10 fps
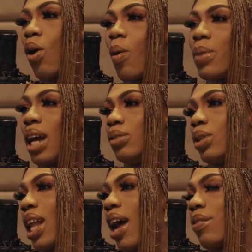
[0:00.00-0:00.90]
call me and we
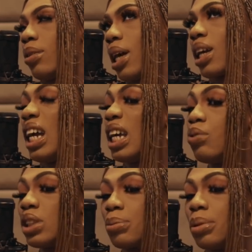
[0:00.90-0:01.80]
laugh. And like, he
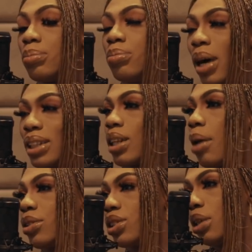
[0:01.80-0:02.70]
would teach me maths.
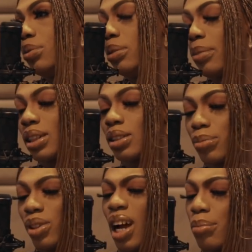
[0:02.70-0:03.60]
I'm actually terrible in maths,
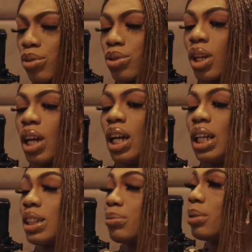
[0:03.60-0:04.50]
but now I'm good. He
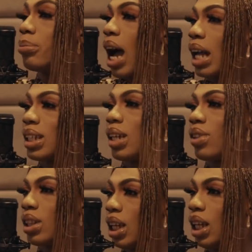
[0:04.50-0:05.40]
teach me maths and
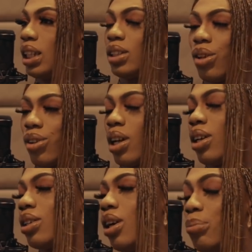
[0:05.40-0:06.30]
everything. But
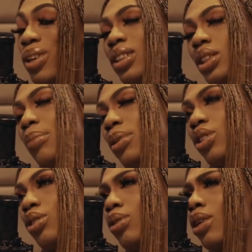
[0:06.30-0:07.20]
English, I'm
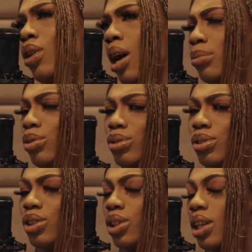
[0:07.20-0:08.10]
actually good. I don't know how I'm good. You